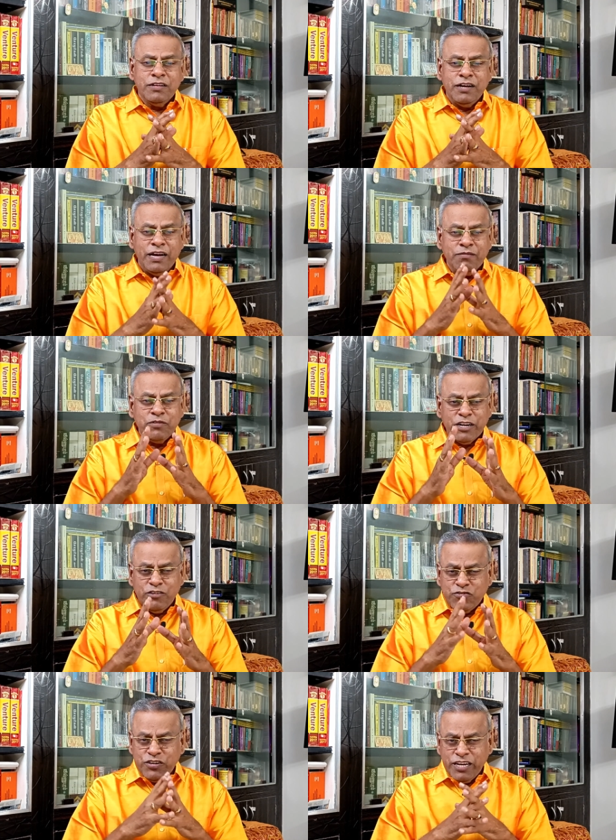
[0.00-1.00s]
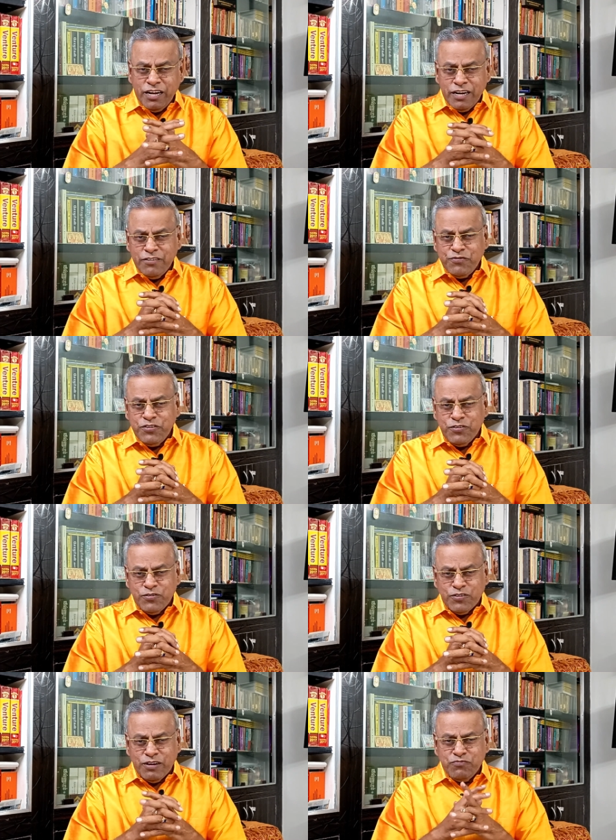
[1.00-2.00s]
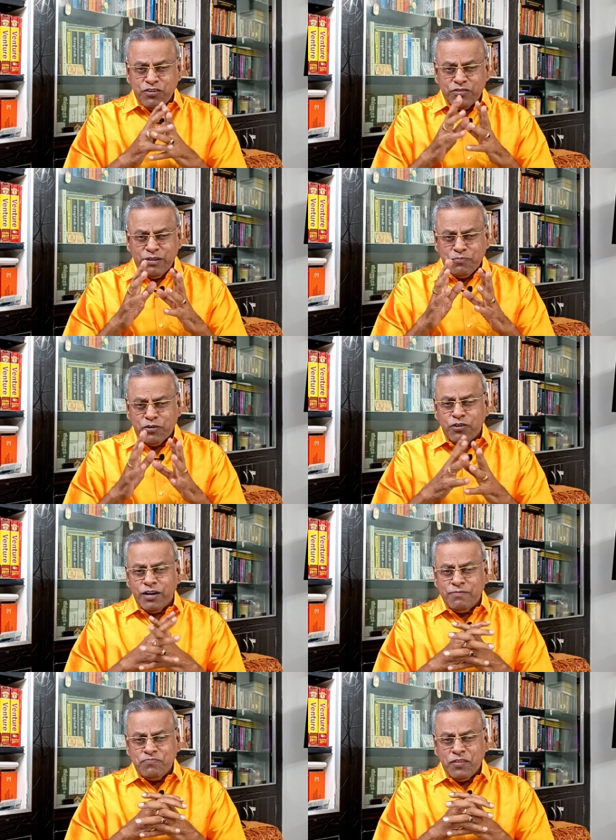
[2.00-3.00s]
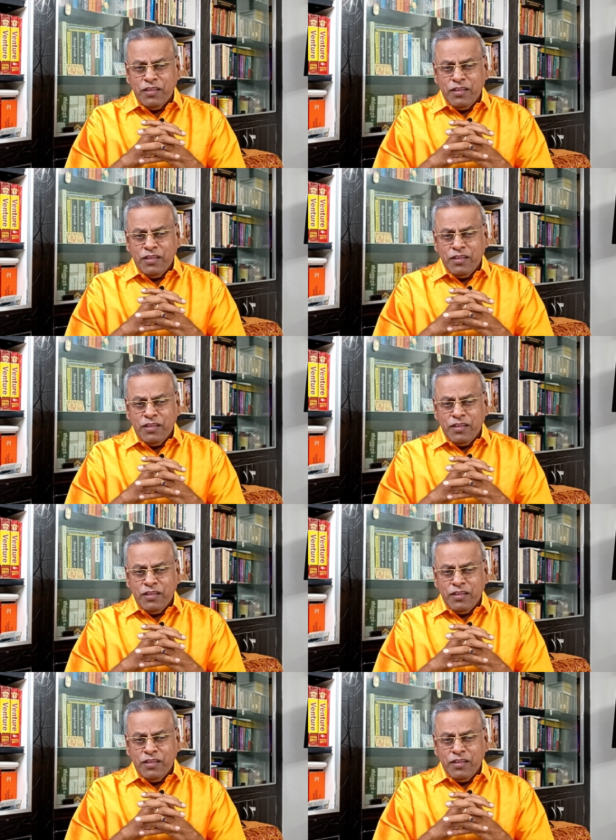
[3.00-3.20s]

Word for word: I am requesting all of you to observe the program